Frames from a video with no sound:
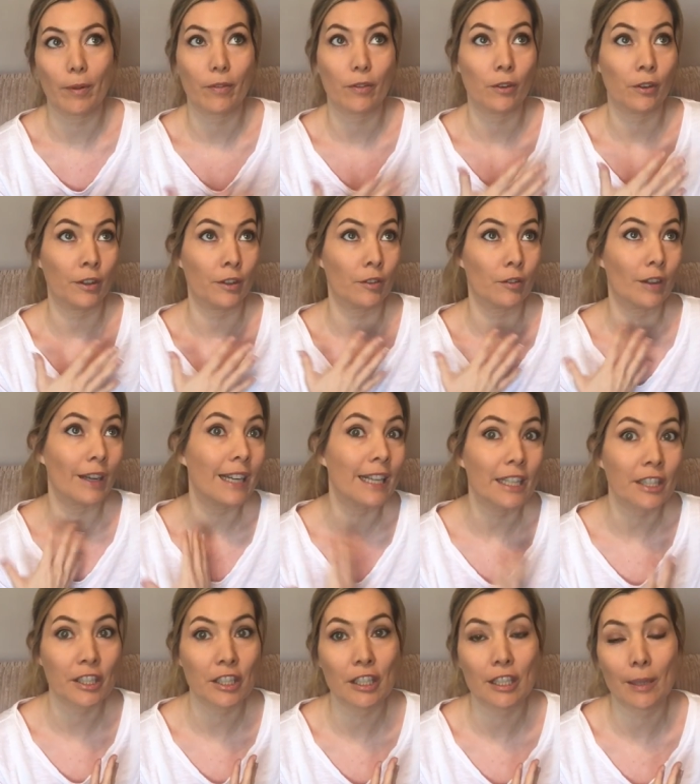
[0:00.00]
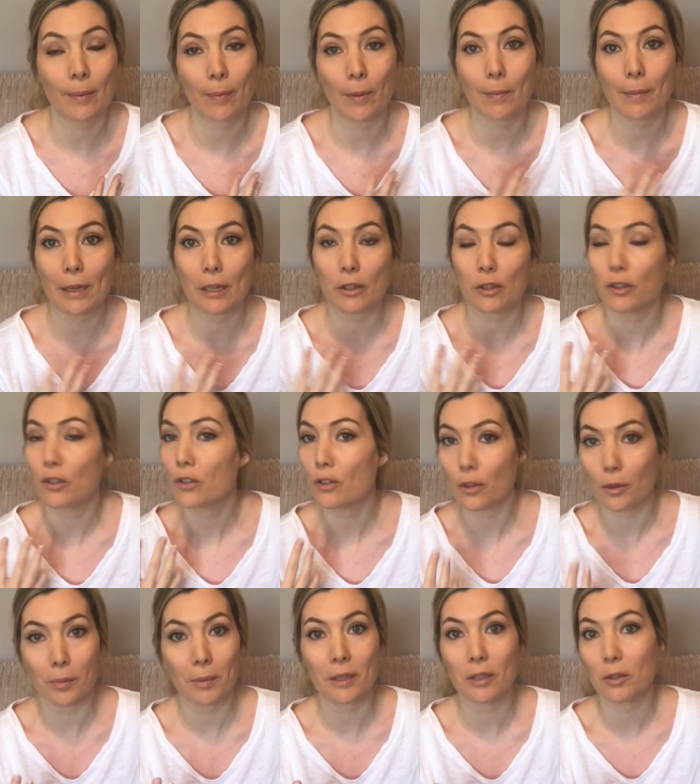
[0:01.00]
If you're in a relationship that makes you
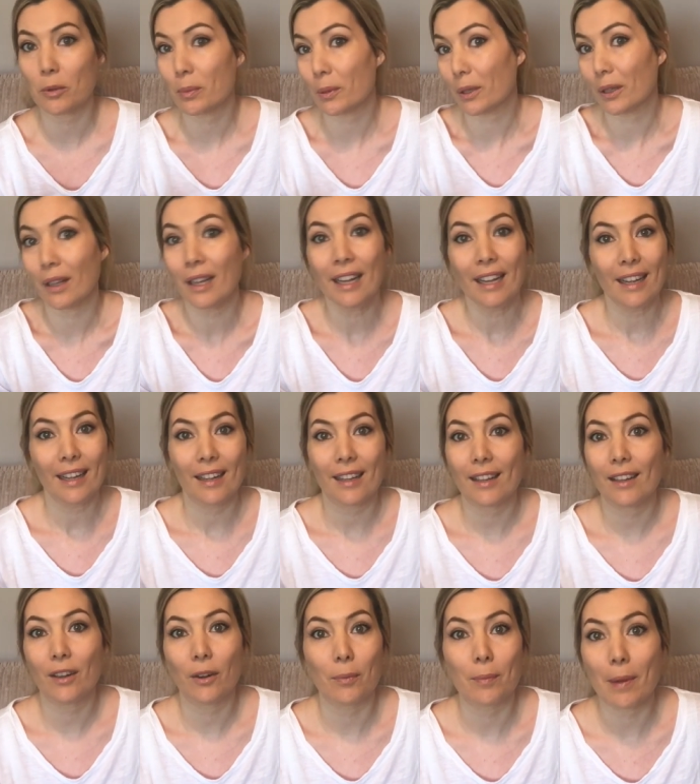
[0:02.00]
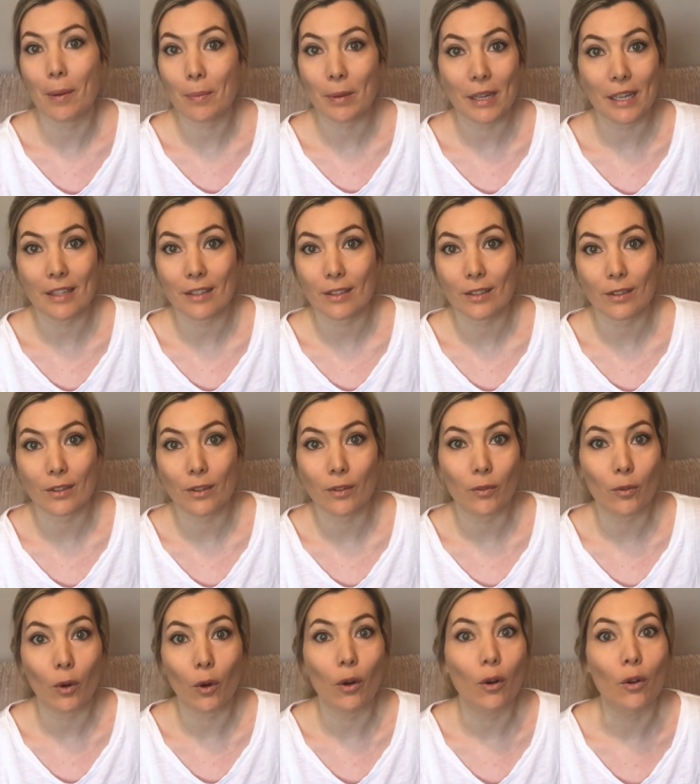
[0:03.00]
so miserable, you know, maybe it's the
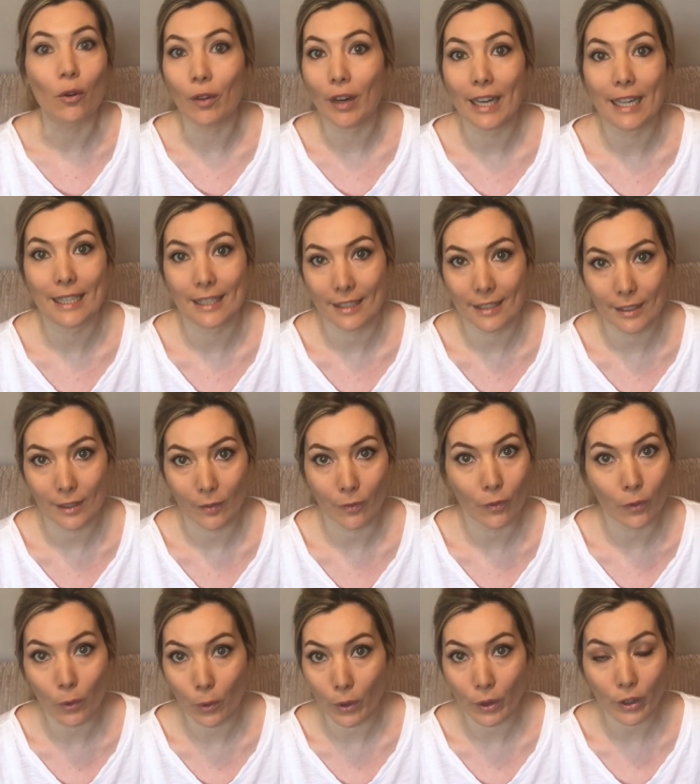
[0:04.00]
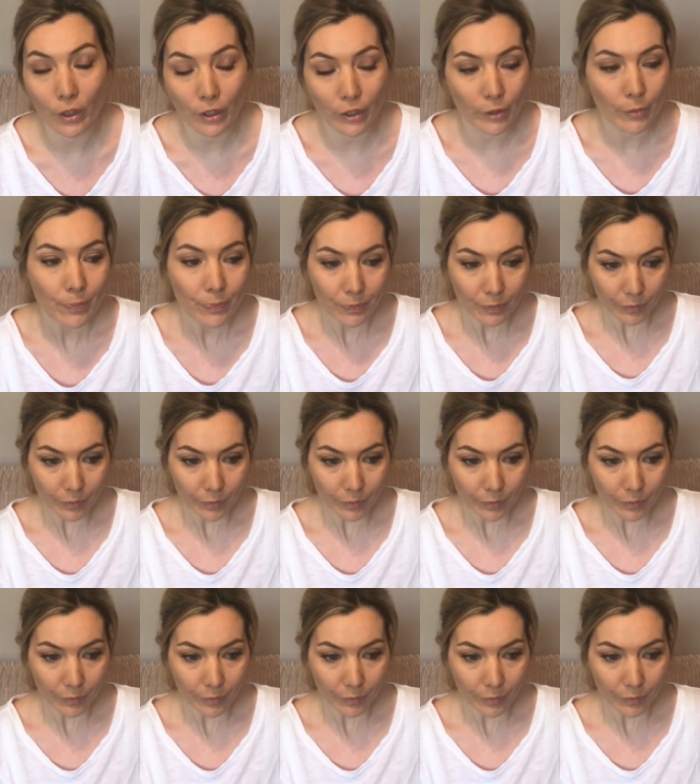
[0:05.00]
wrong relationship for you.